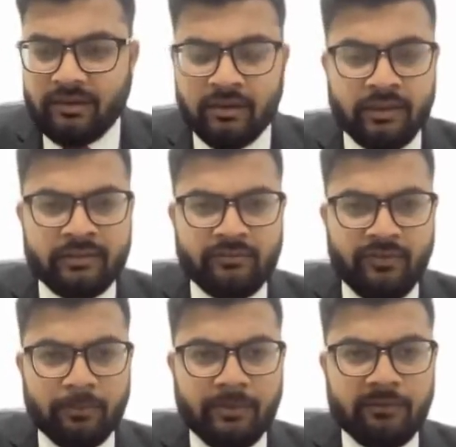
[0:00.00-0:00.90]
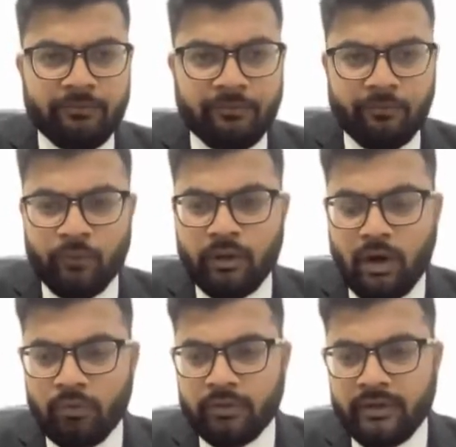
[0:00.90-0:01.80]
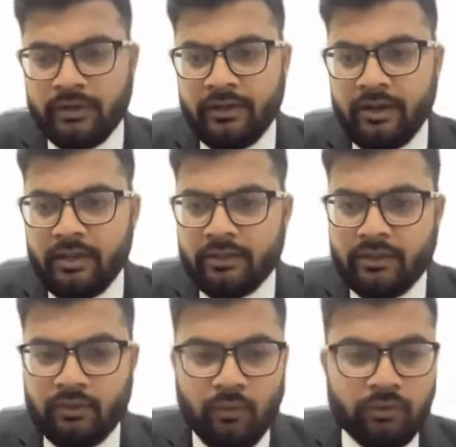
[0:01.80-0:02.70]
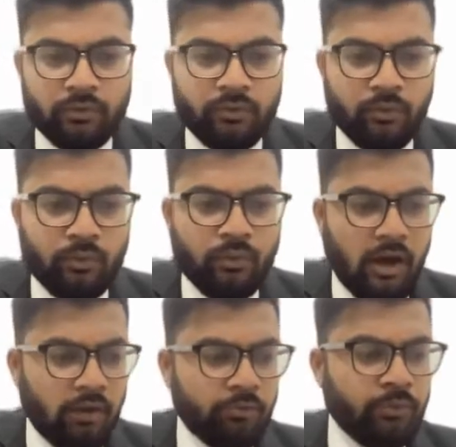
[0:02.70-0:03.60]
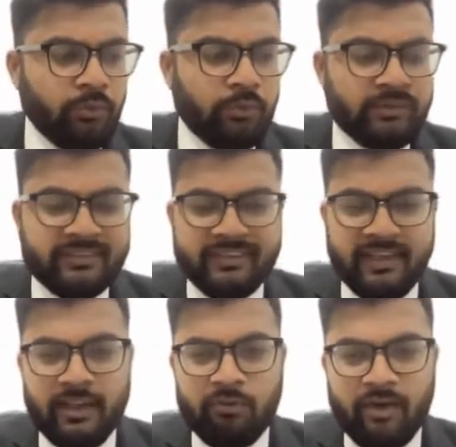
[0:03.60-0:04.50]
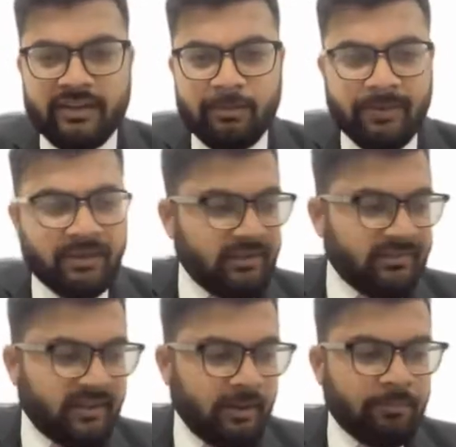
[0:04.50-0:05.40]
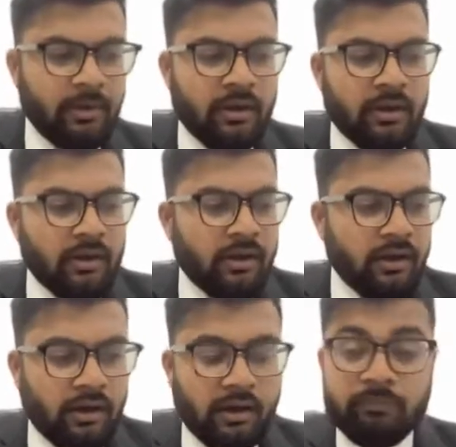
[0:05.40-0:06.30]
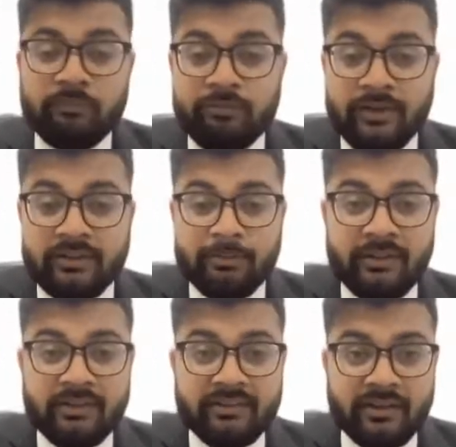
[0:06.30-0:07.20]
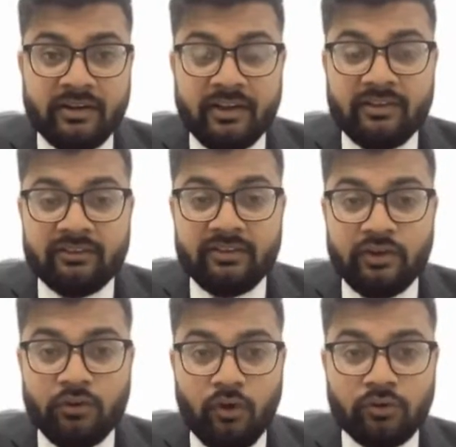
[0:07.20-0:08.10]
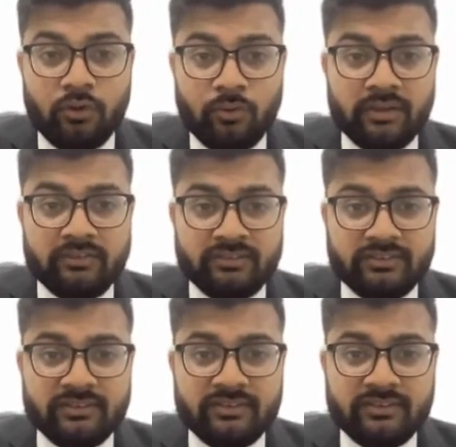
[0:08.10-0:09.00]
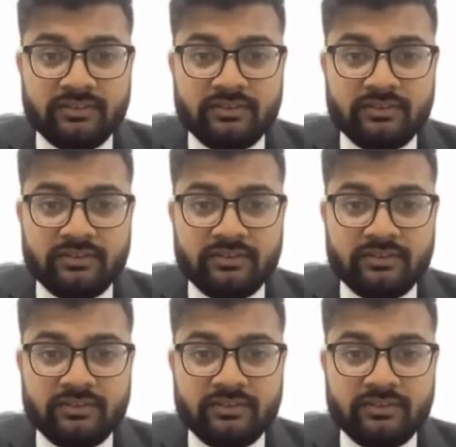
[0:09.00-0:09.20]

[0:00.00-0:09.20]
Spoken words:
It's a family food outlet. They want to know how to scale while keeping the same recipe standardization across locations.